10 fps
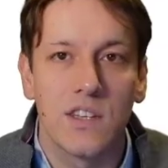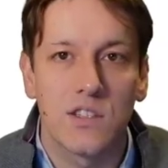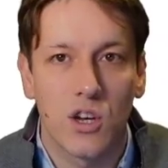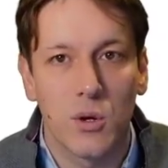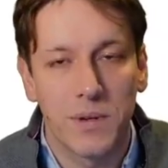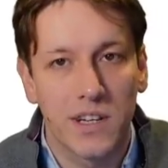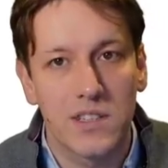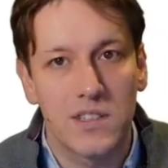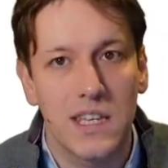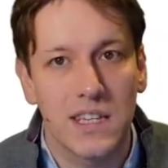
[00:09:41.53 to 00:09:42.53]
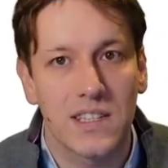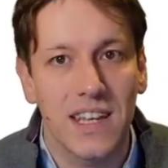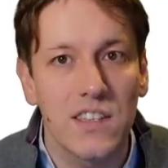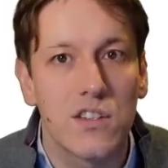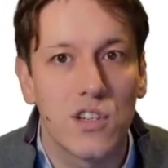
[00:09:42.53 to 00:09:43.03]
So because D is an
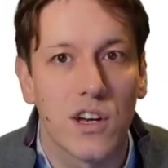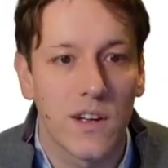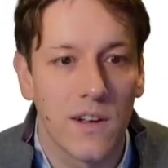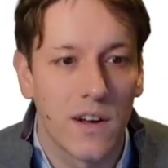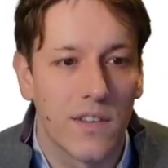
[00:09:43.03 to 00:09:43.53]
integer,